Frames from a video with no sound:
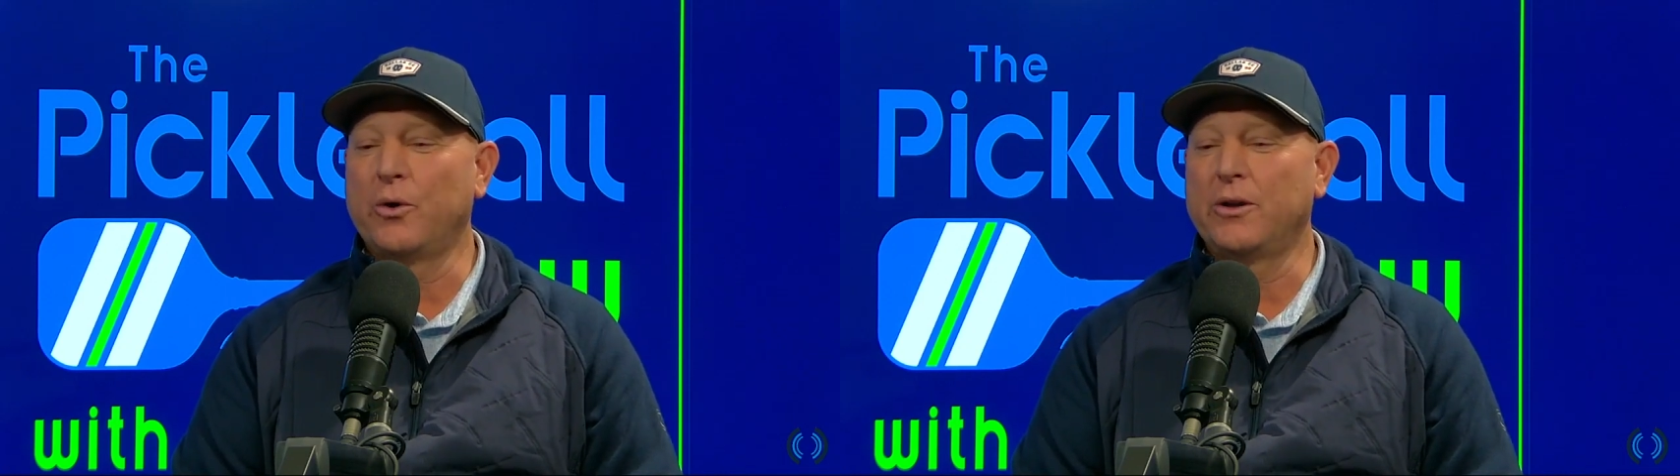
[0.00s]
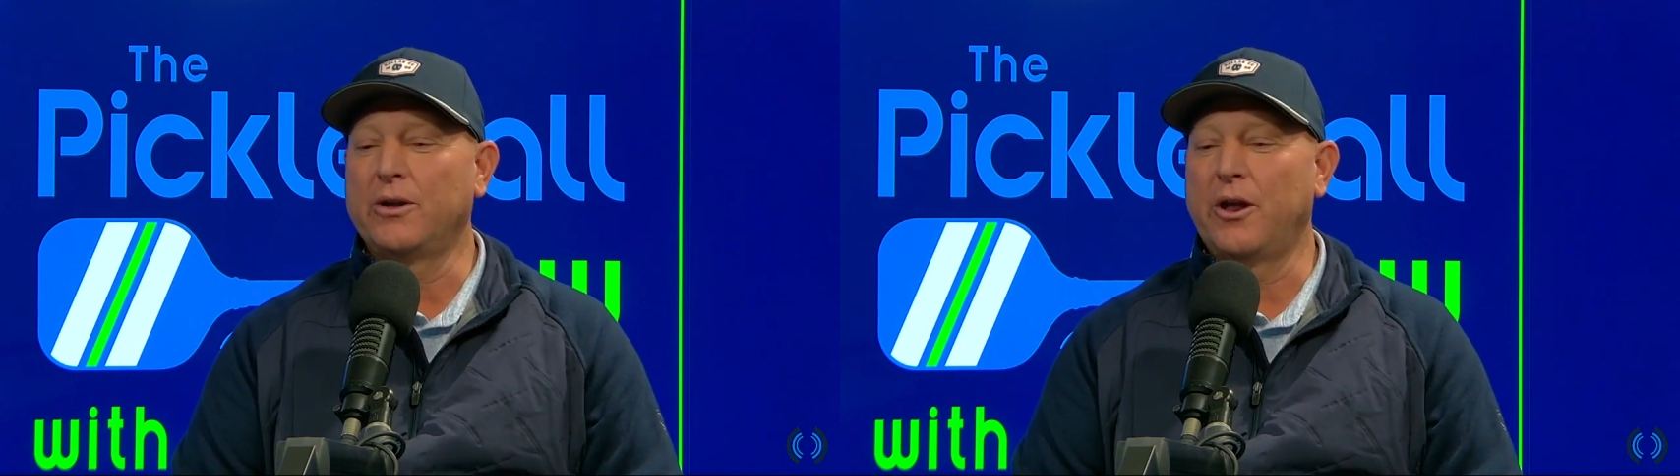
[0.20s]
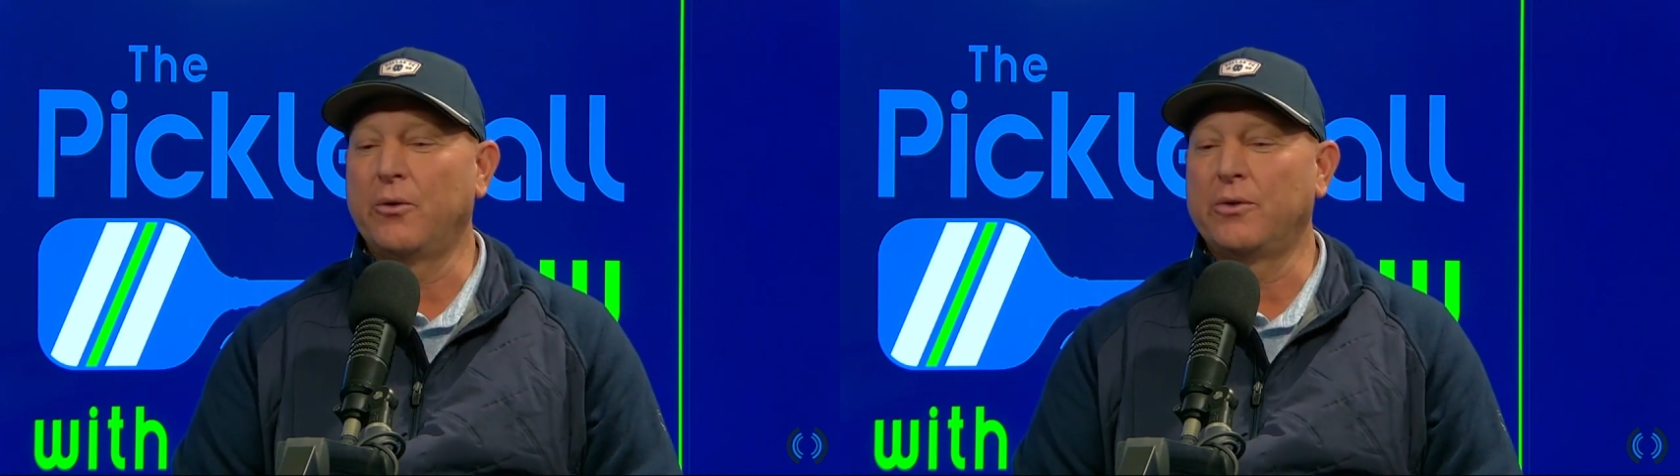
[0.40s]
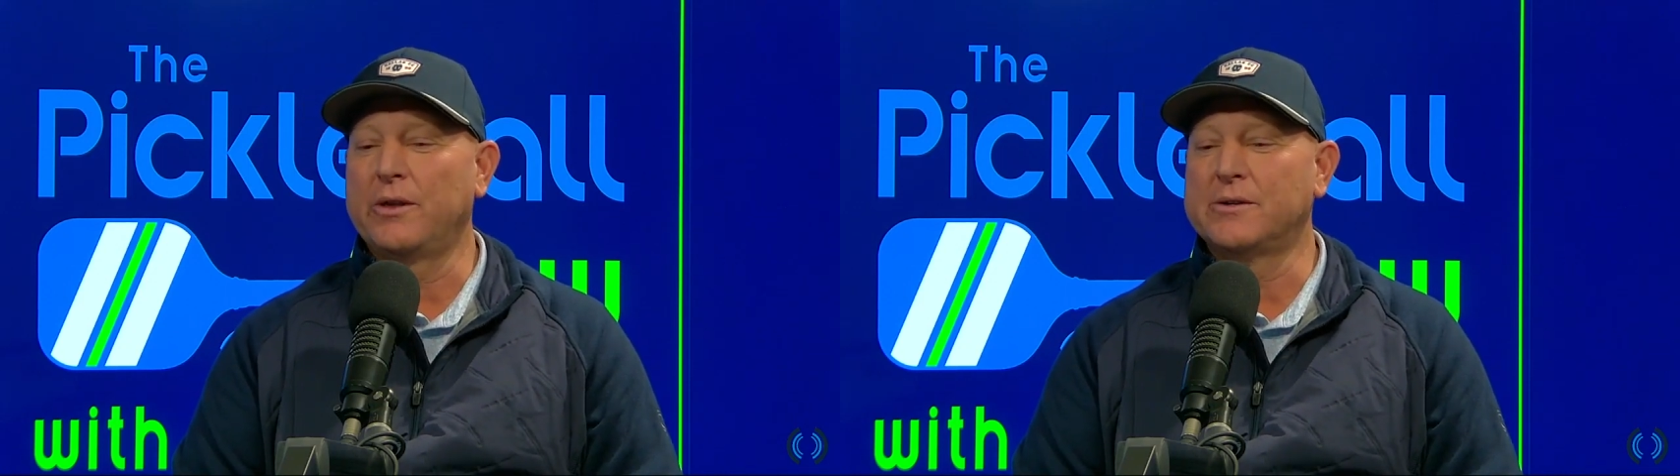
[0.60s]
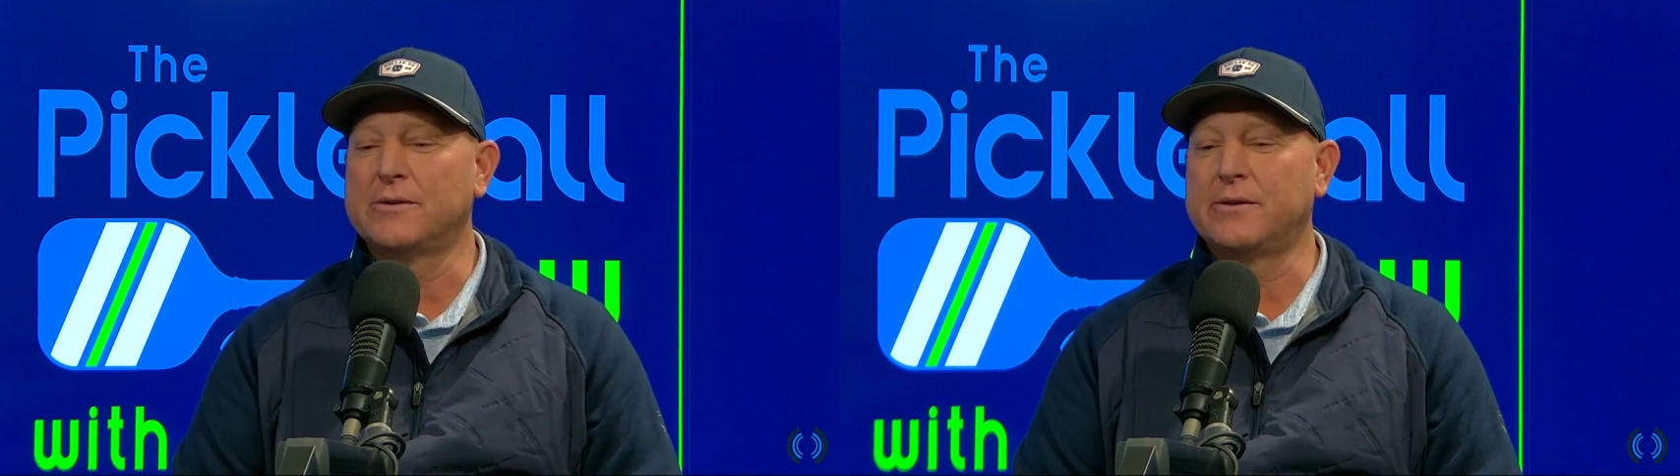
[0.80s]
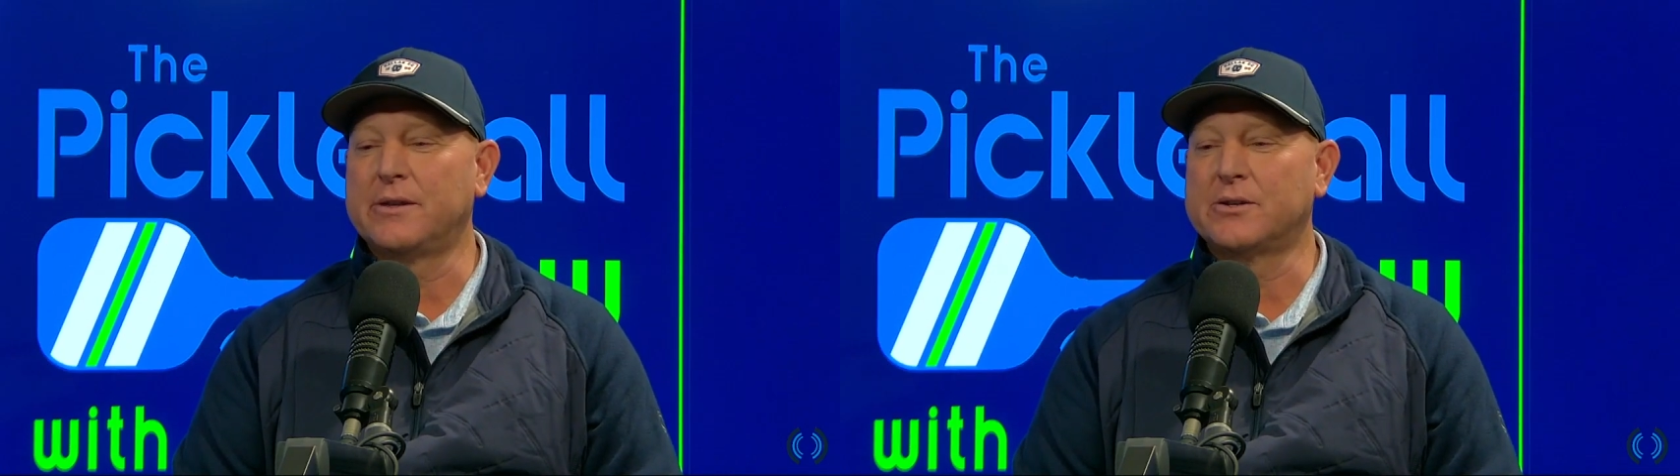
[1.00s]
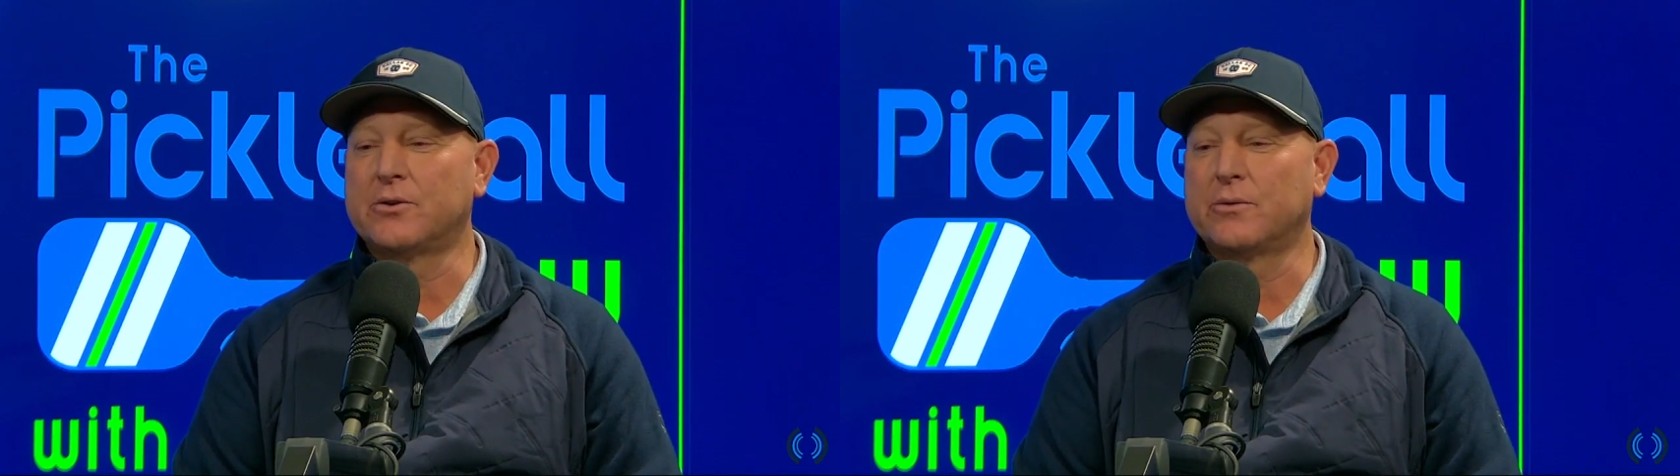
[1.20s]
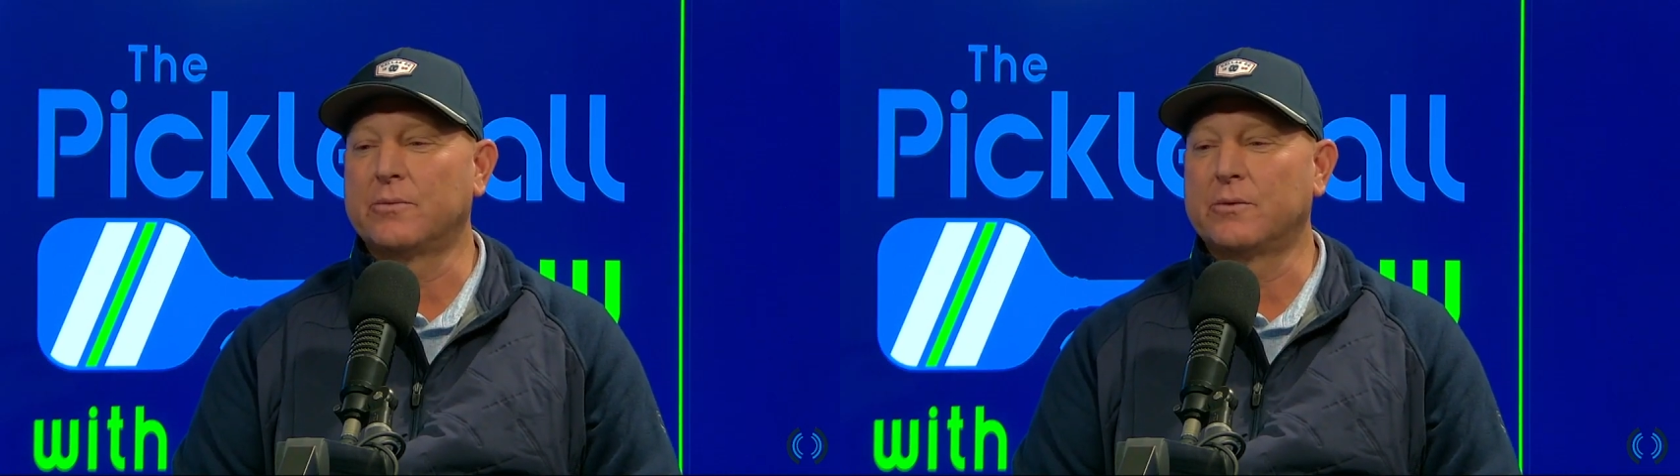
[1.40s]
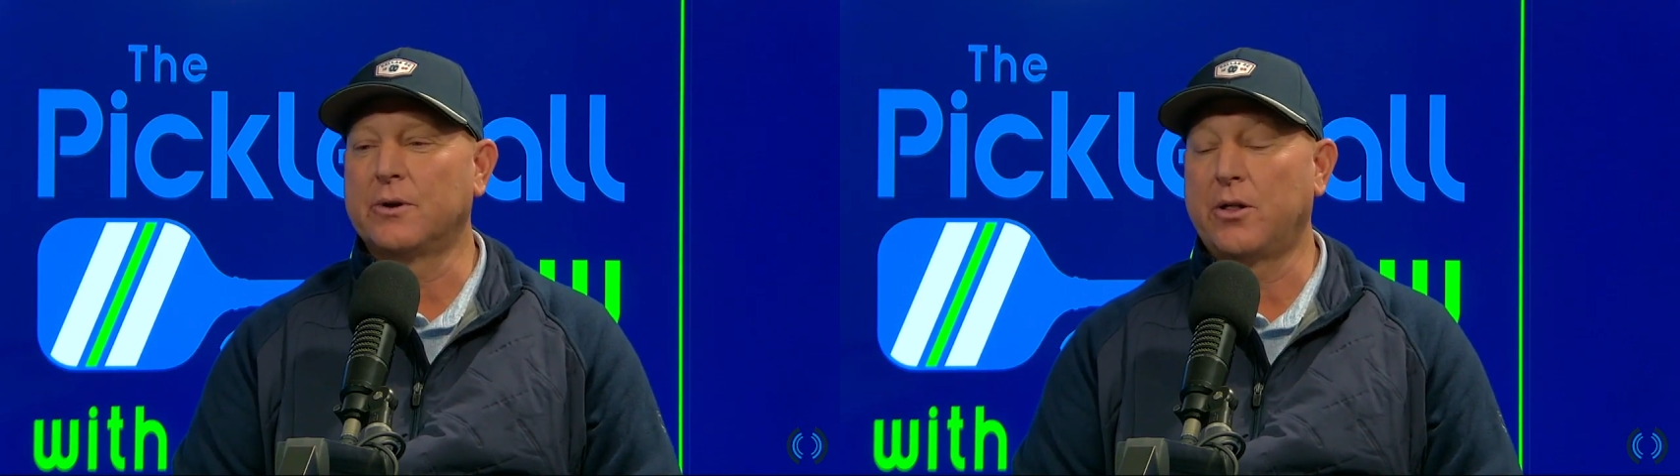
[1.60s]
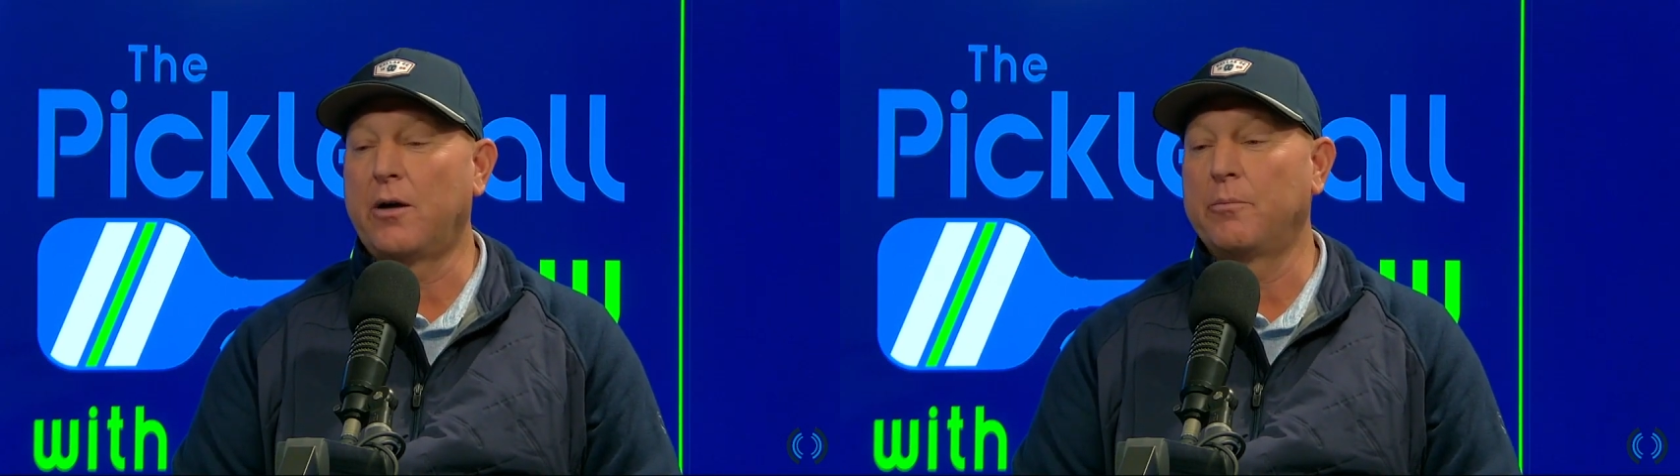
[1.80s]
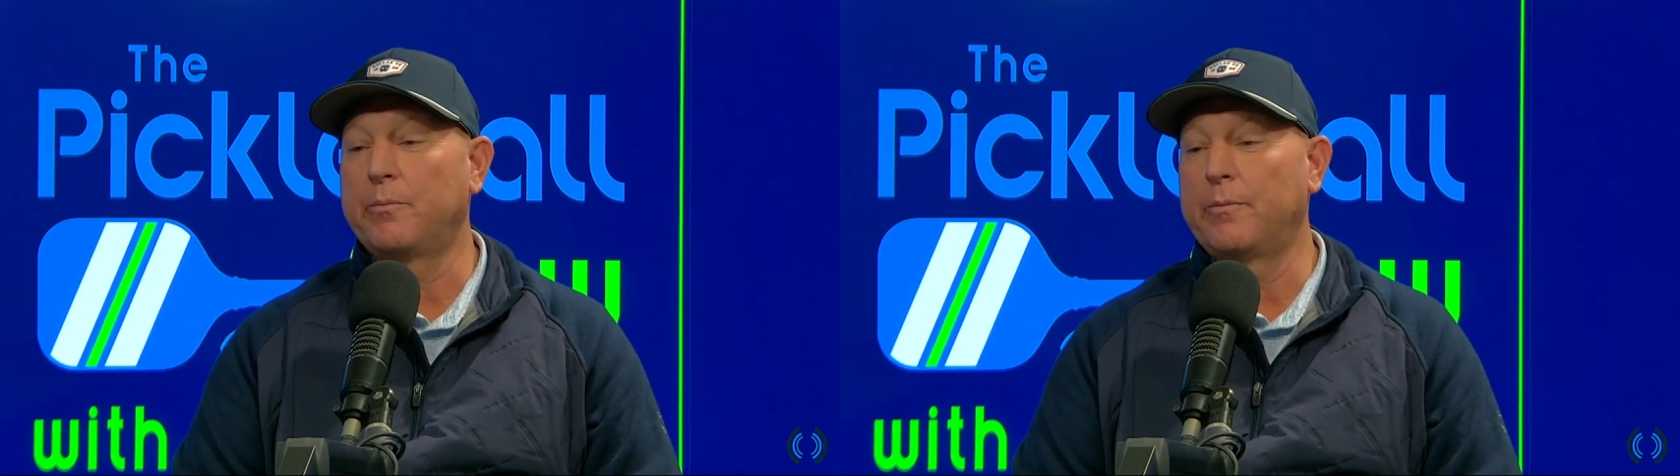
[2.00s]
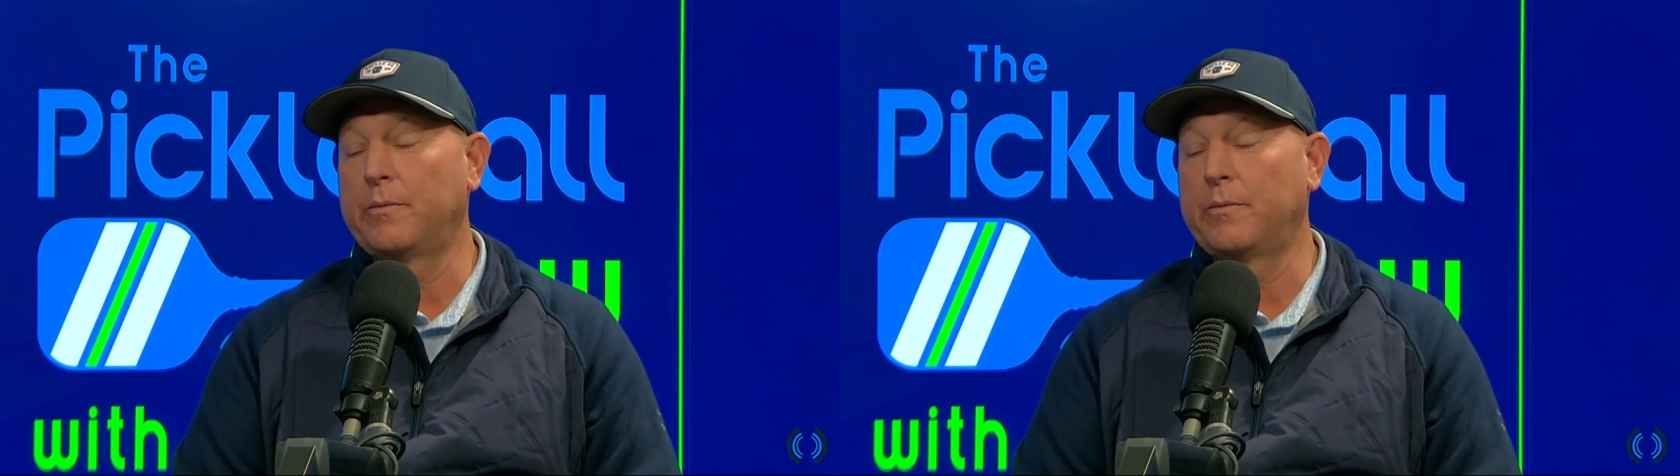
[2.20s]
this club,